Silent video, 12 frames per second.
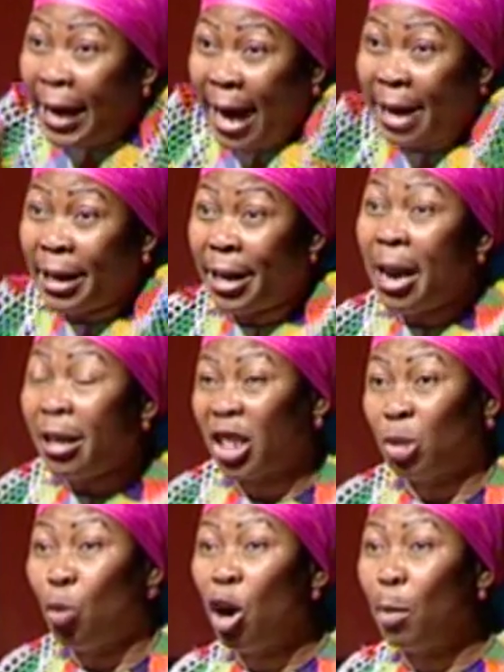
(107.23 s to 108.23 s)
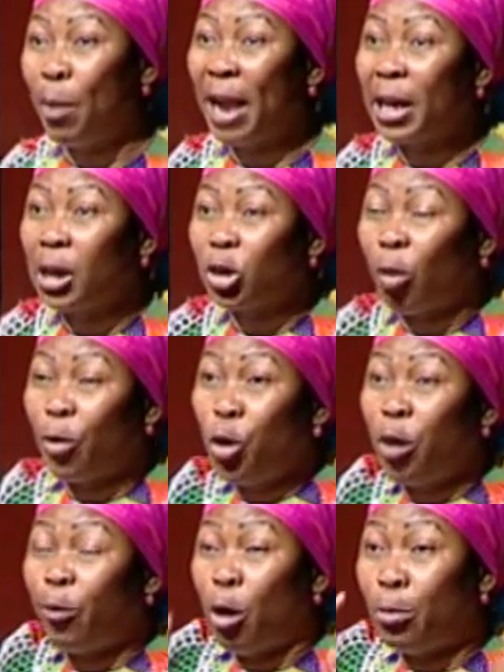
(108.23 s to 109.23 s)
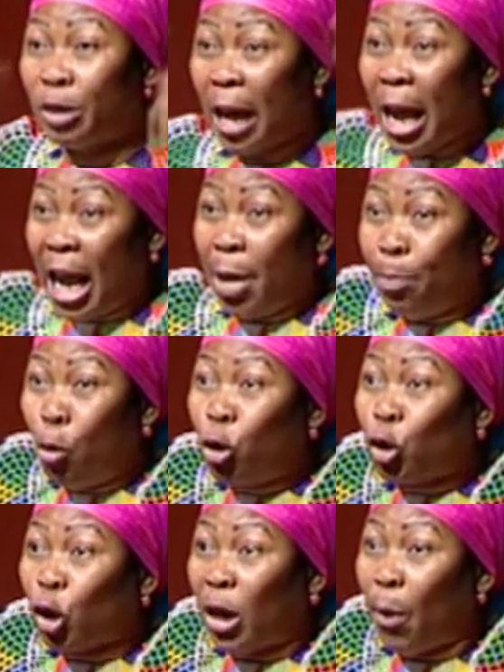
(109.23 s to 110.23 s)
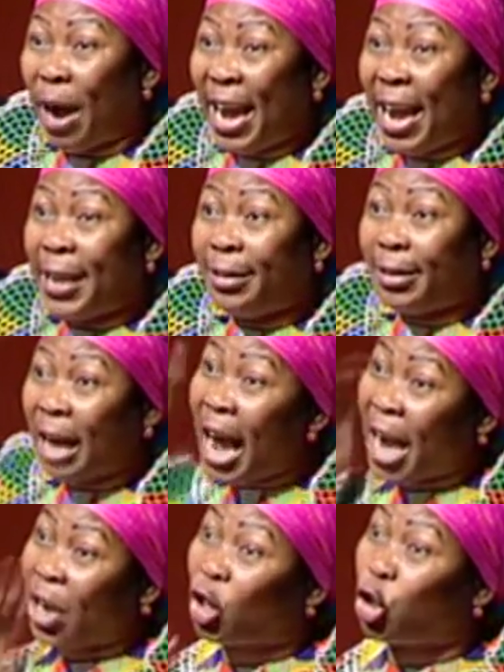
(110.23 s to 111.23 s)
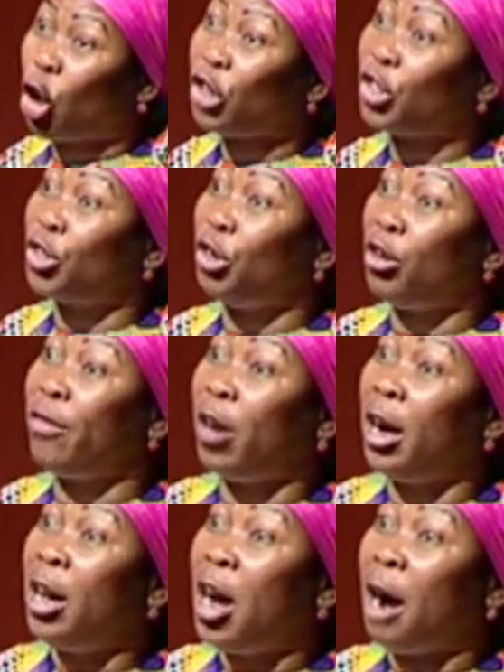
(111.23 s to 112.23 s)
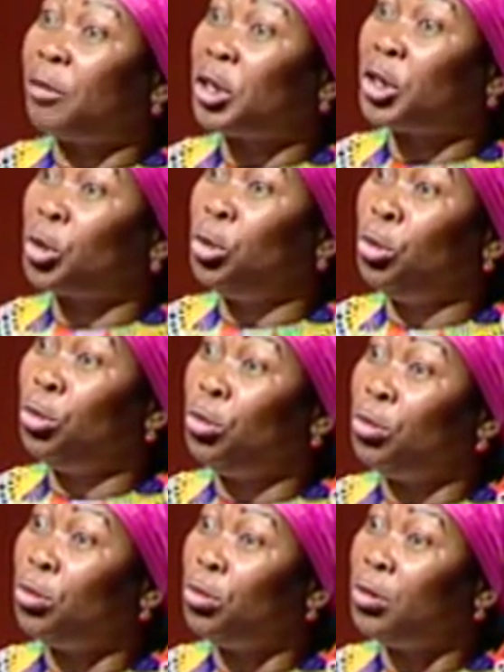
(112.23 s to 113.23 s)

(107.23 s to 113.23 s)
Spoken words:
carry the small bundles of uniforms and books on our heads and cross the river after school.